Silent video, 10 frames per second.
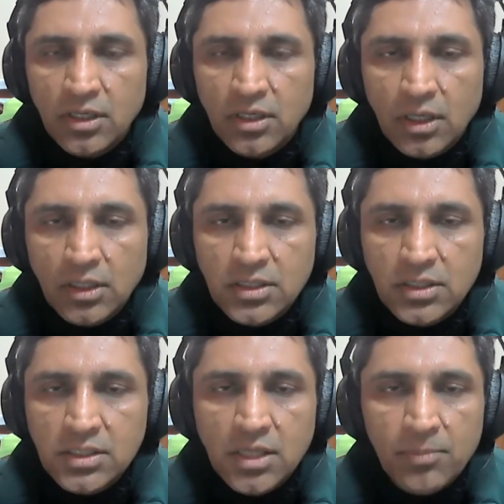It is
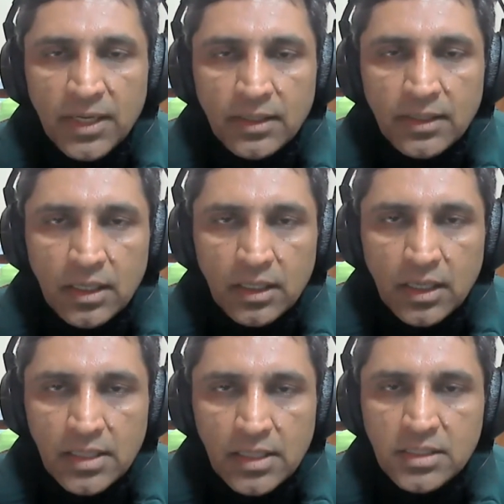completely
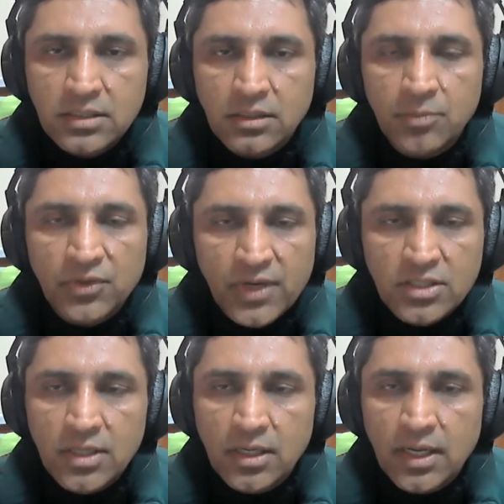against the
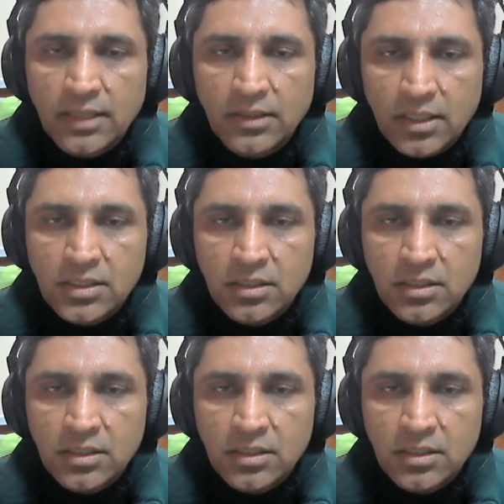professional ethics